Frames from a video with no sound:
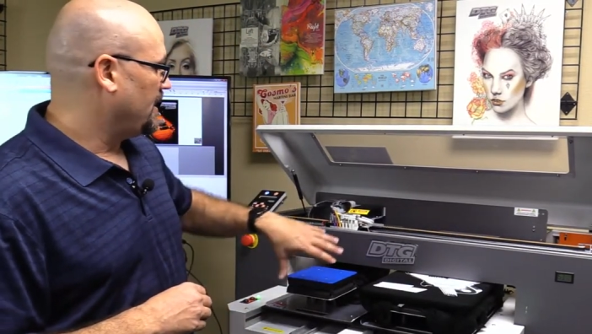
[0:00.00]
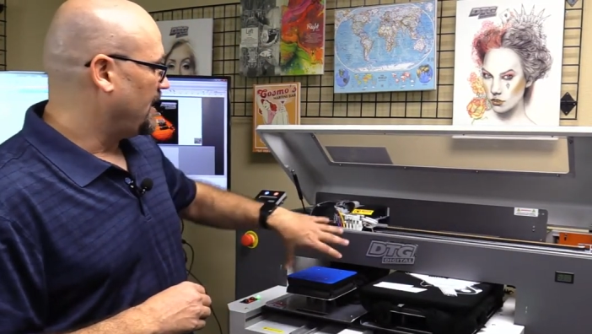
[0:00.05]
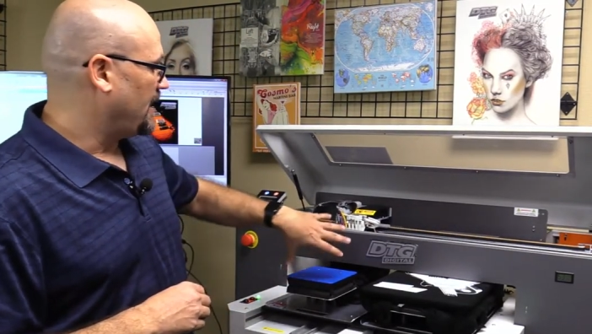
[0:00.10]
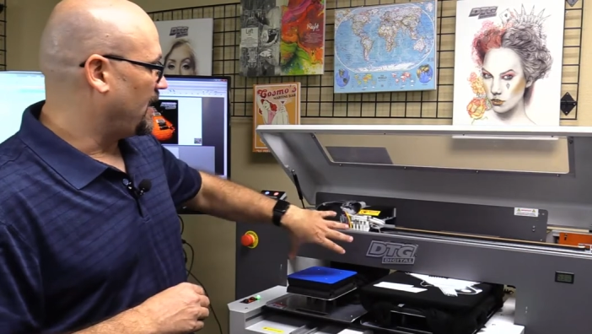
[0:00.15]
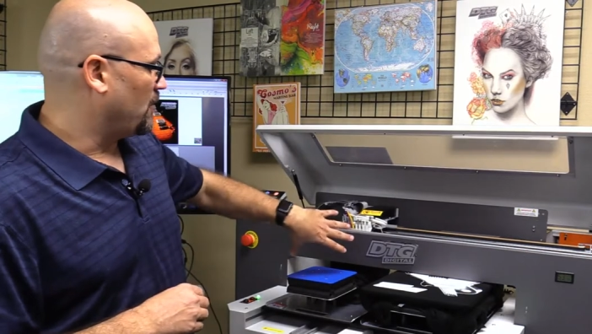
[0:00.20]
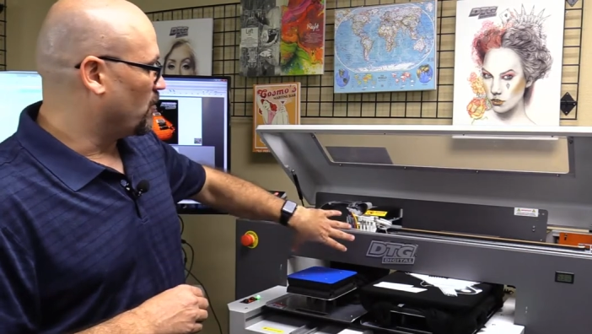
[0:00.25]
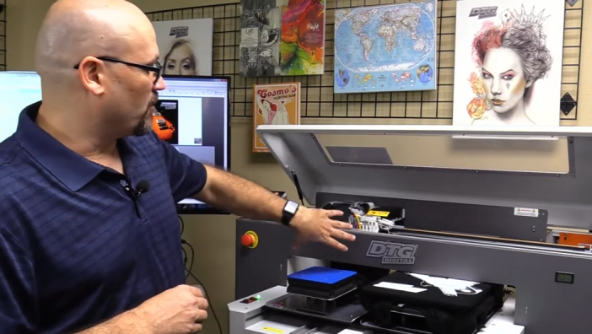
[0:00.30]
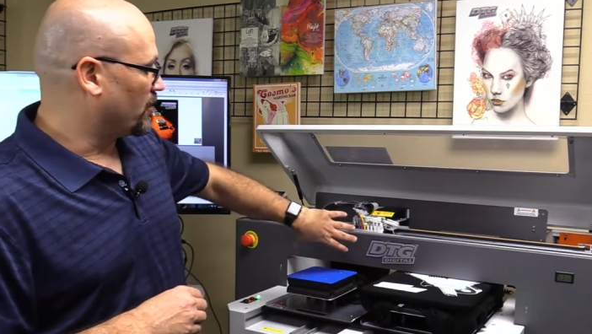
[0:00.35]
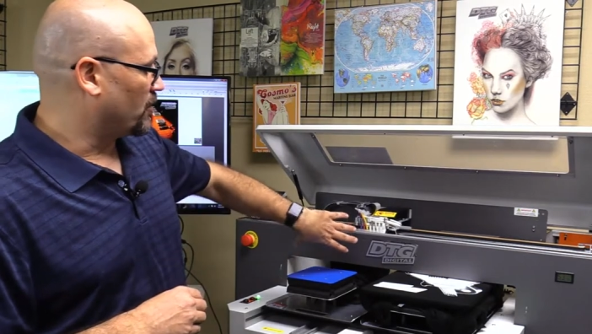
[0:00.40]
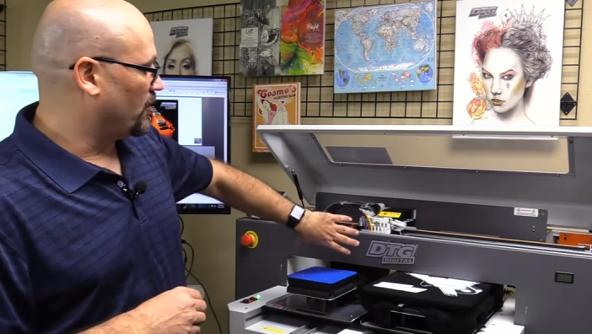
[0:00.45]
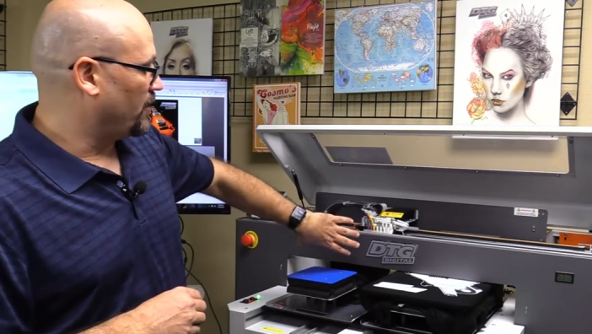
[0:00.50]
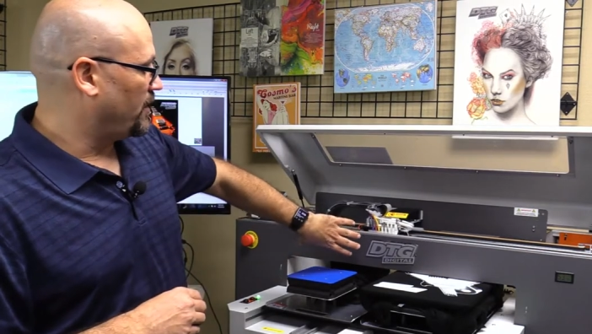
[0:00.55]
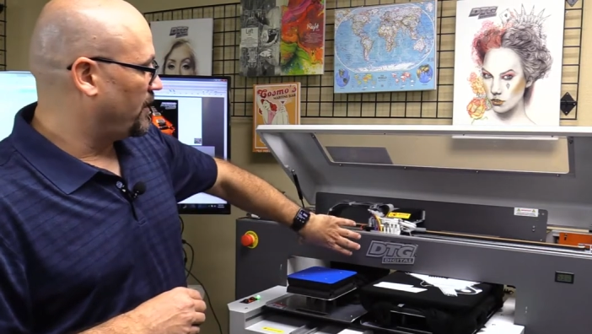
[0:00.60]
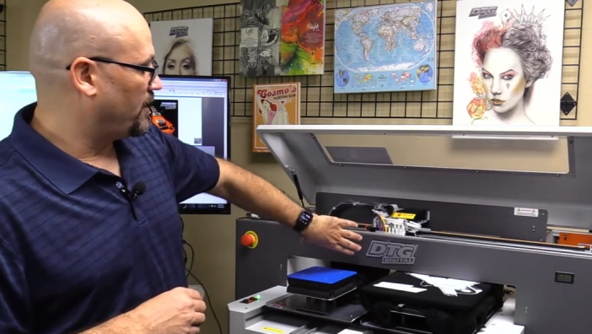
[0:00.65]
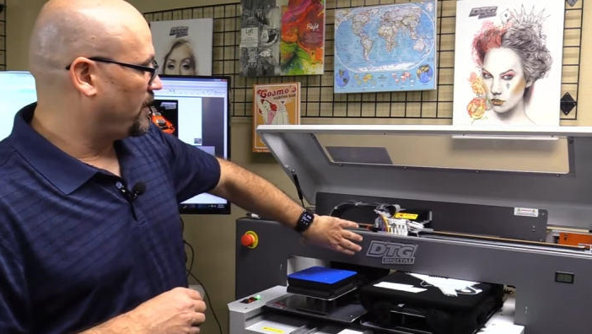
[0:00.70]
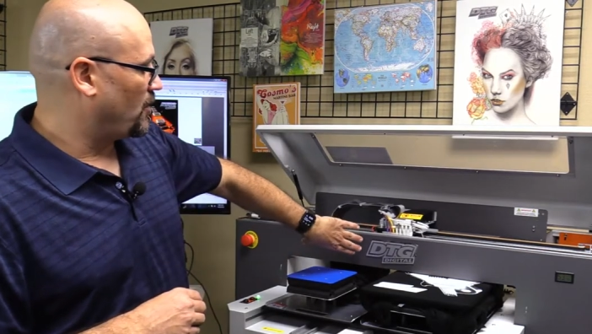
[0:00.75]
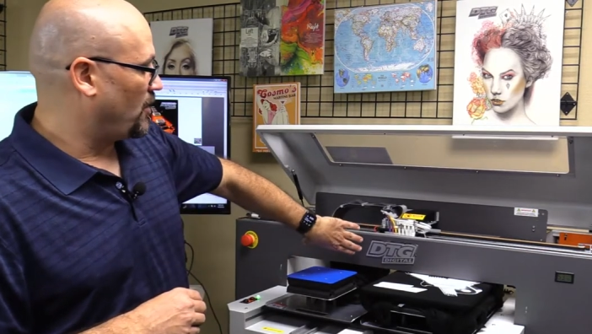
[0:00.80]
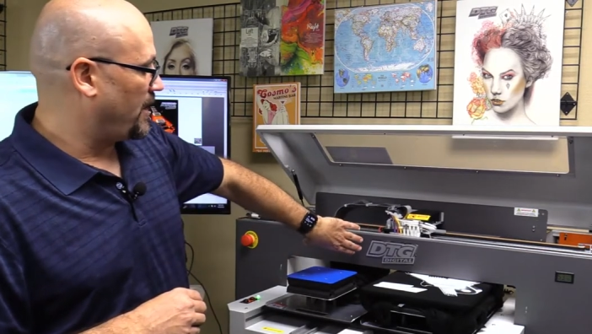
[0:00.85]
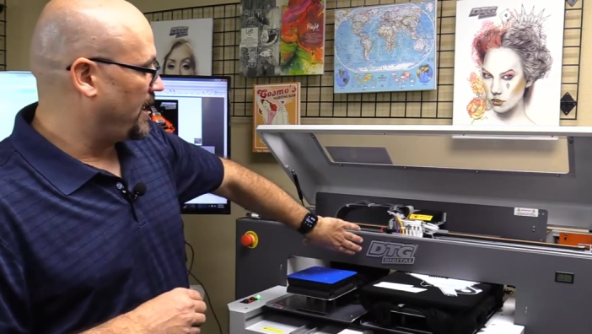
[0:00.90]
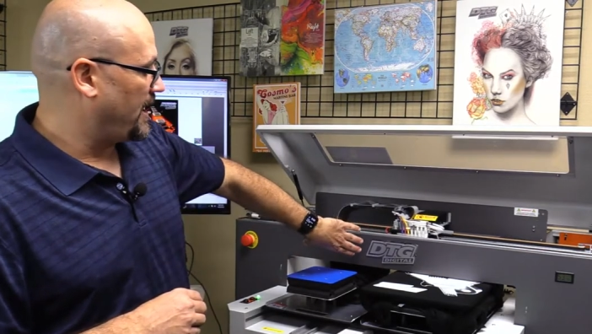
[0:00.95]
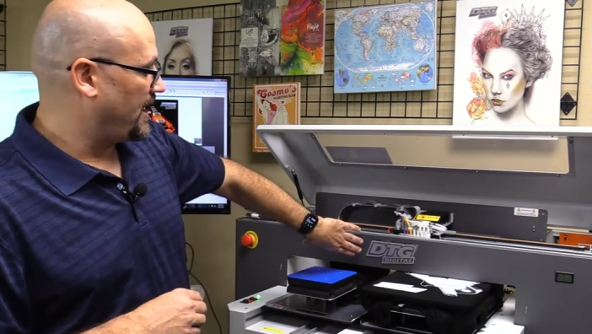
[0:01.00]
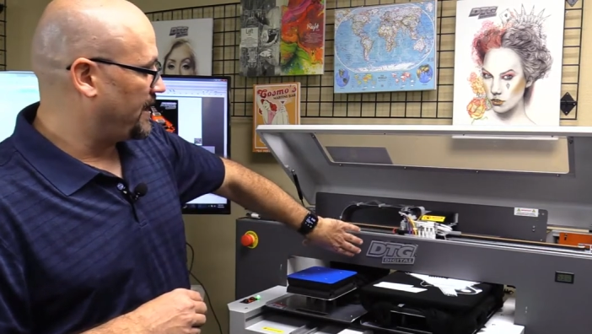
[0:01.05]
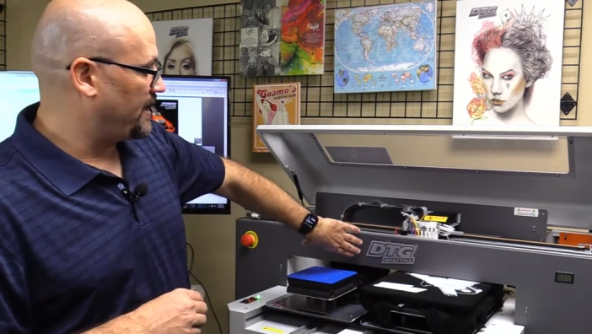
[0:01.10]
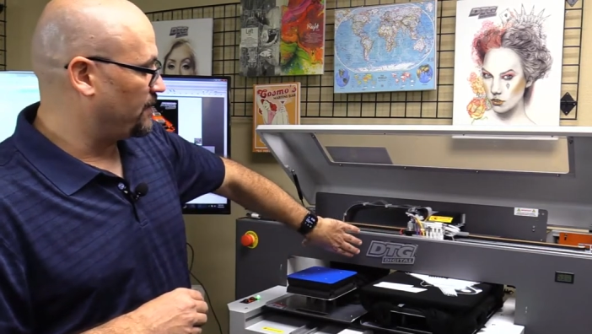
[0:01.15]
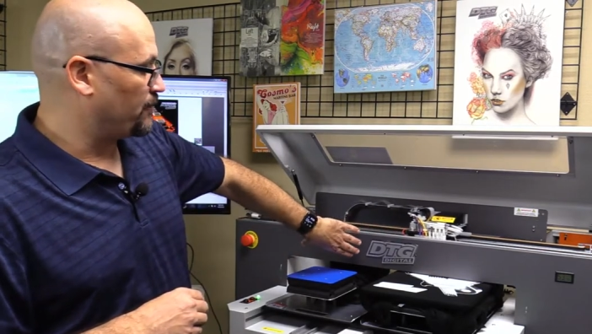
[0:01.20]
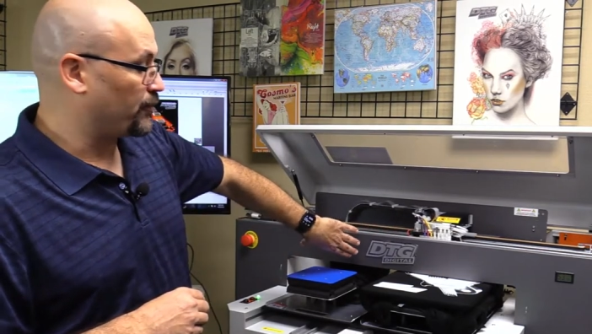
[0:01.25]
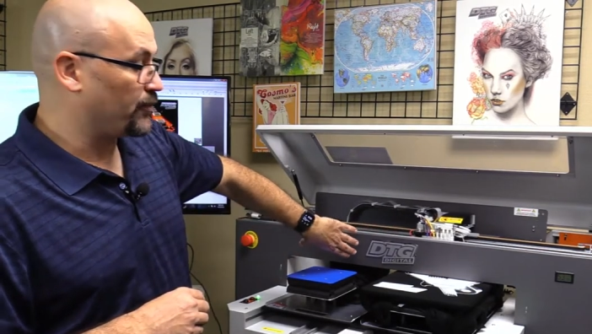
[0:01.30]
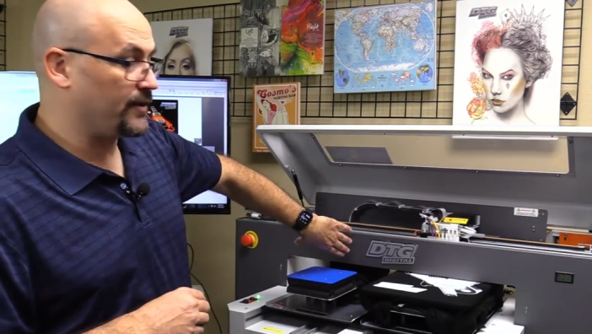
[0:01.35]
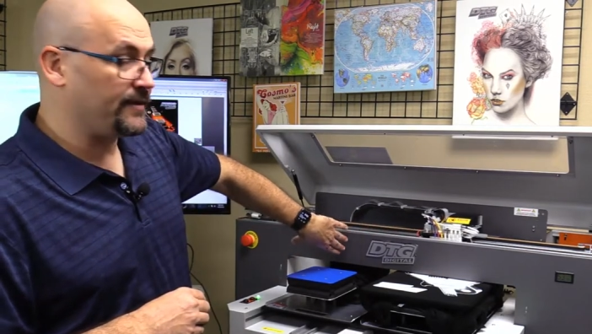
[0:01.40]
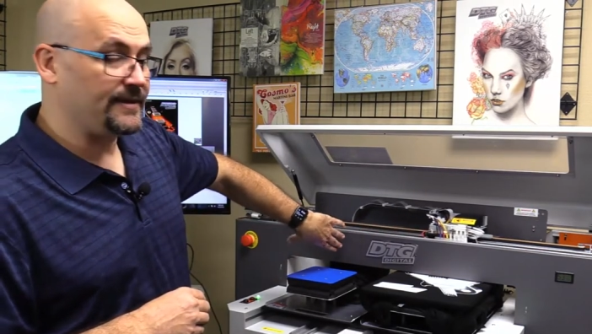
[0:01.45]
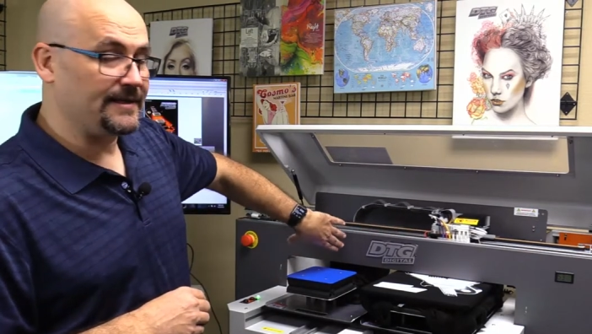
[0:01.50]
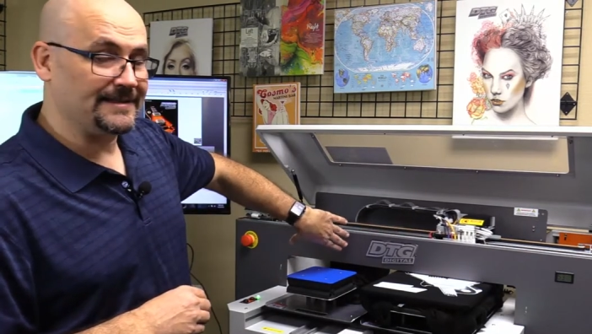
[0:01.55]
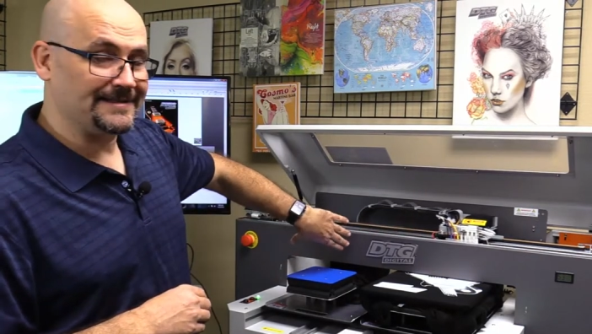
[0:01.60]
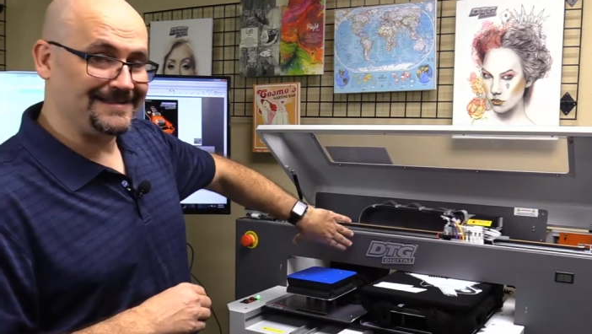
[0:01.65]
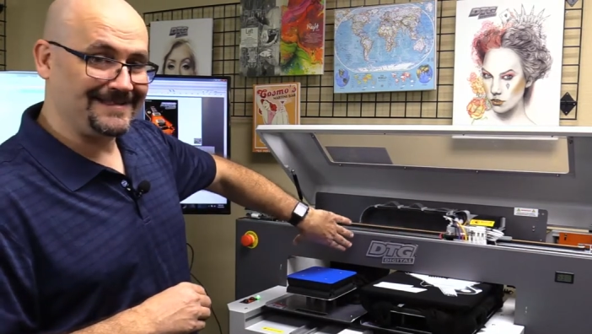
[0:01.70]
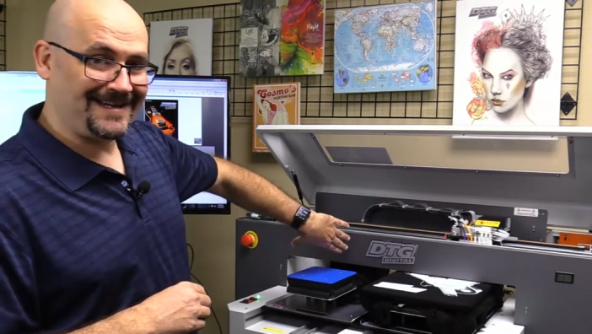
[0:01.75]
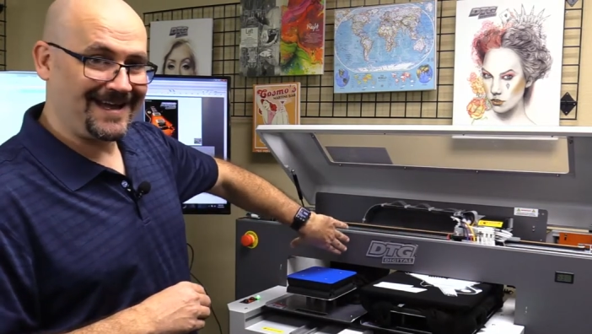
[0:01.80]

And we're going to go ahead and print this